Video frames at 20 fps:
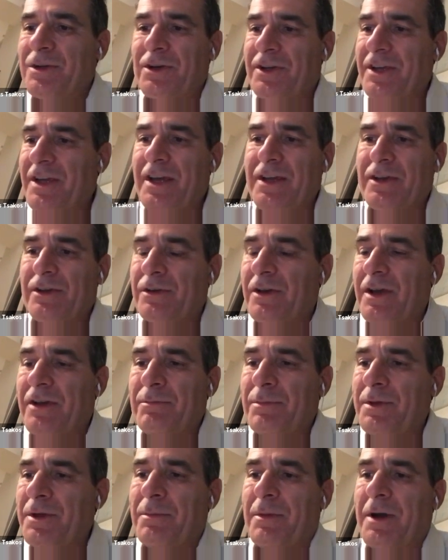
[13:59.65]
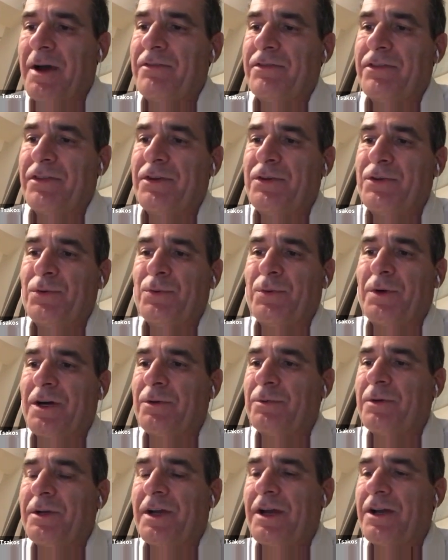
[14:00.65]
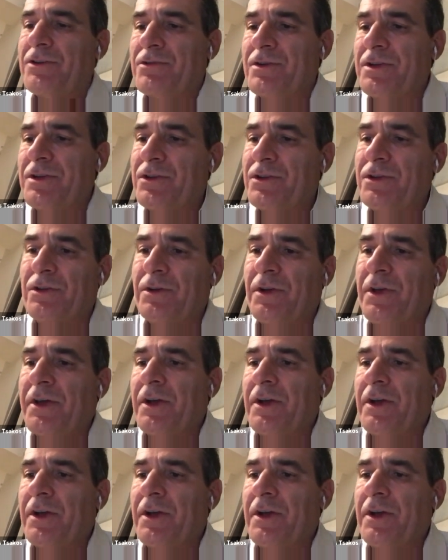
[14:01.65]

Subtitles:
okay, you have BMI of 31, we can't treat you,